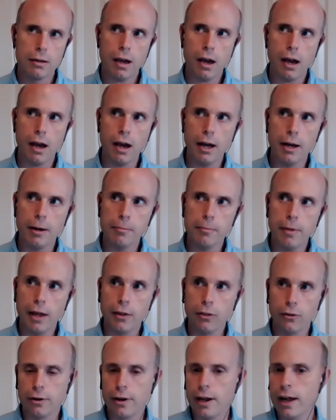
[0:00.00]
Um,
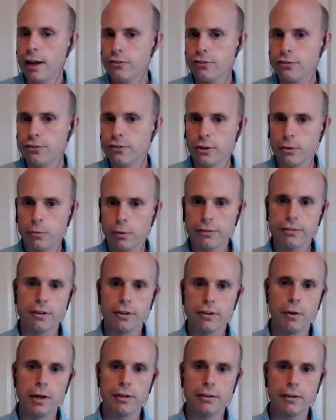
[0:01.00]
and they're not sure what's
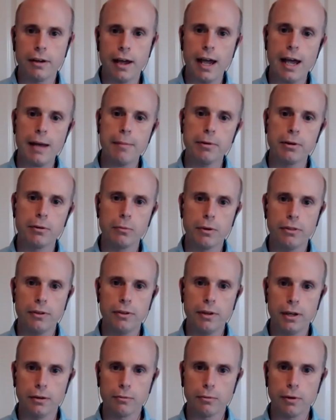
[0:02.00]
going to happen with
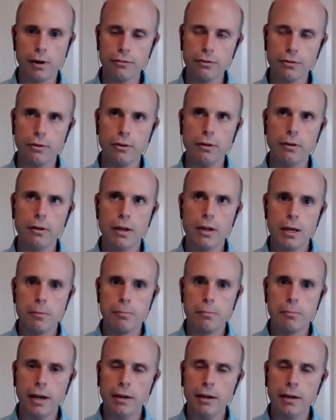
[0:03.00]
Ian Russell.
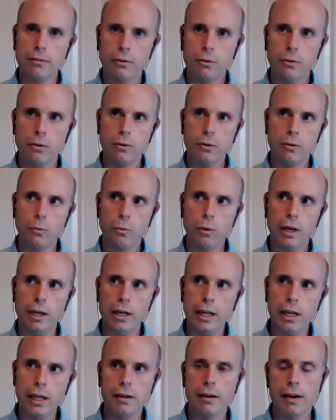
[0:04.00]
But when
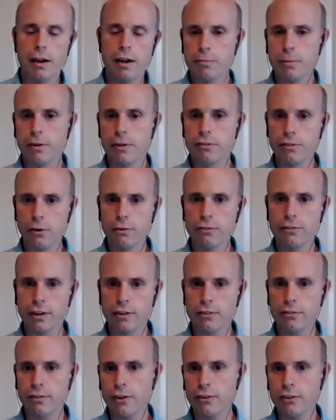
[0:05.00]
Ian has been so
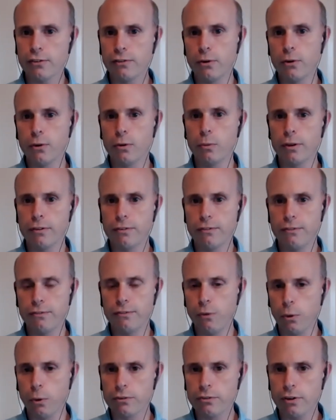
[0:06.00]
successful with
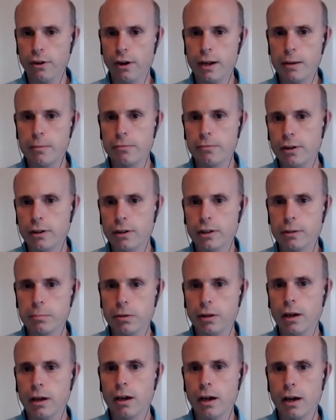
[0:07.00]
four times in the
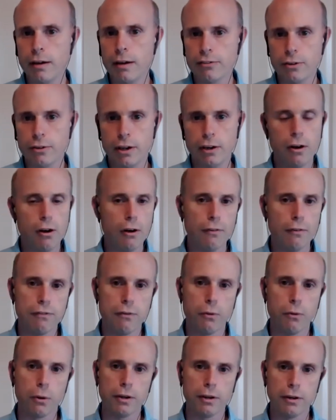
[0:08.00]
playoffs in all
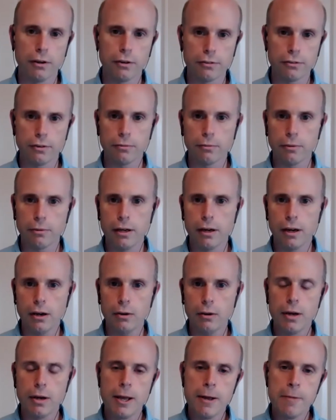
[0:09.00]
four years in
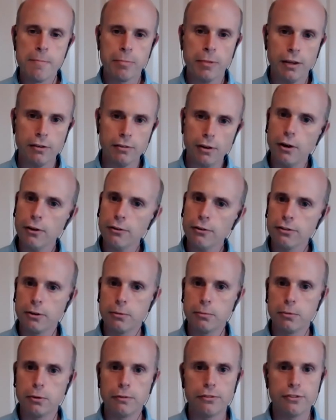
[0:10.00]
Reno, he's also
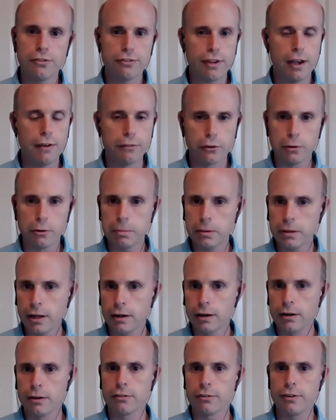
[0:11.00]
moved several
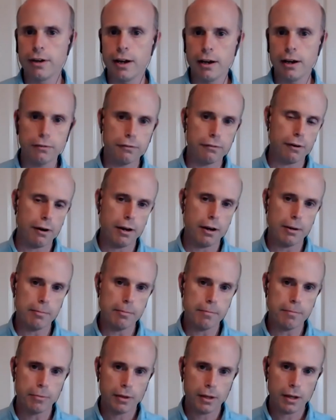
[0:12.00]
players now
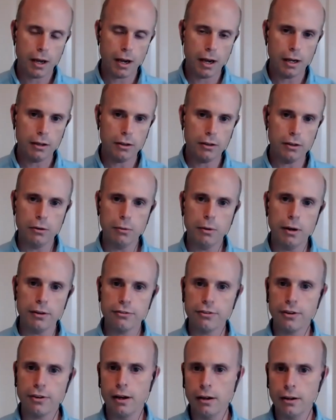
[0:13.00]
from uh, U
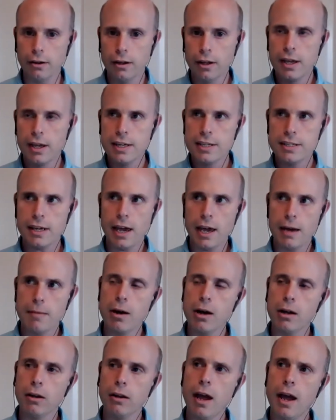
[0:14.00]
S L to M
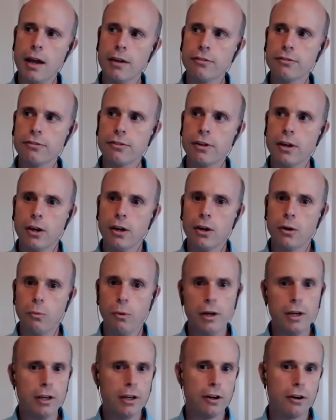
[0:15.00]
L S.
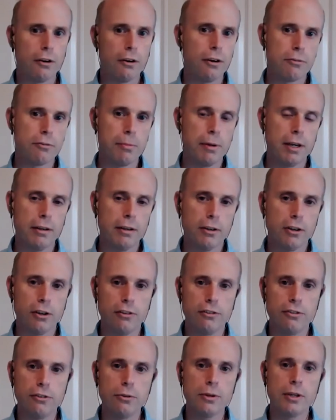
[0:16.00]
What encouragement
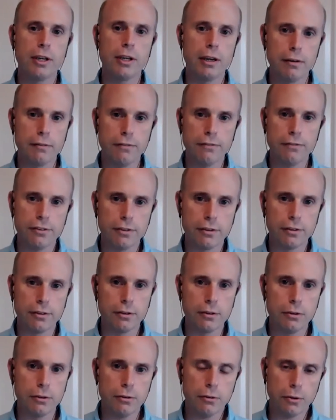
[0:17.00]
could you give
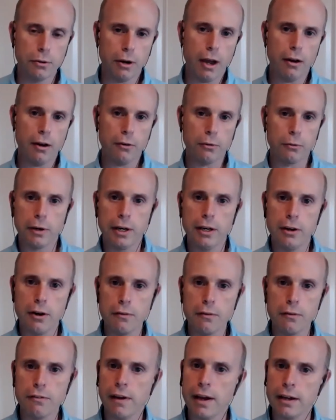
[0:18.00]
to uh, Reno
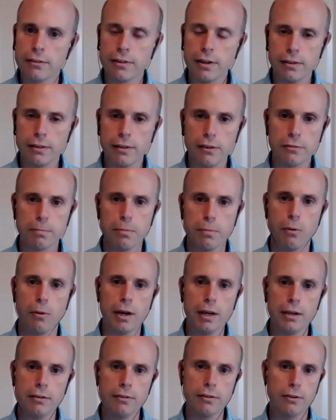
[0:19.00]
fans at this
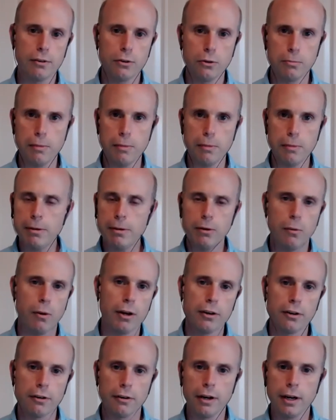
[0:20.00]
point who may be
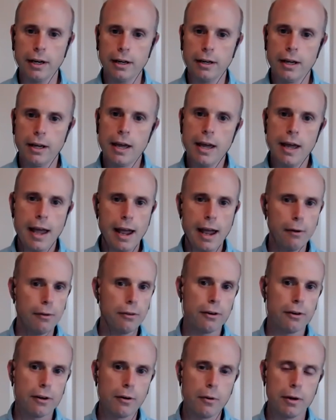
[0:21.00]
wondering how
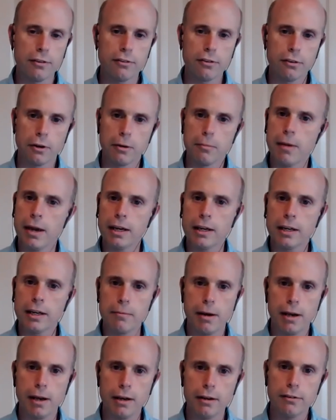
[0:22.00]
they're going to remain
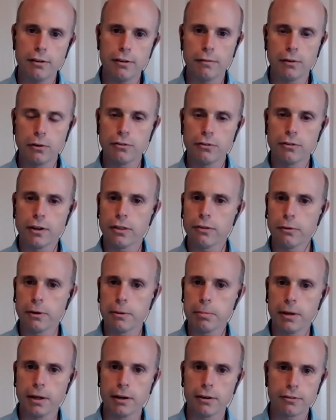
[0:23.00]
competitive losing three
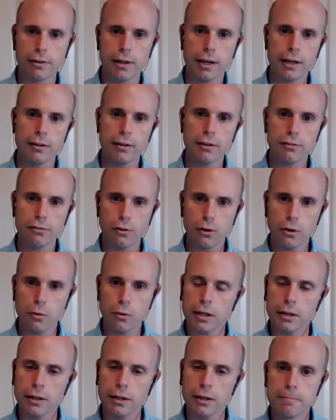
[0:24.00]
players like this so
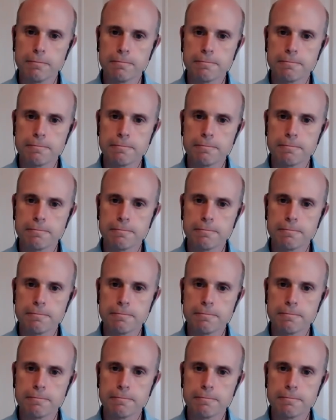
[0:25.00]
quickly?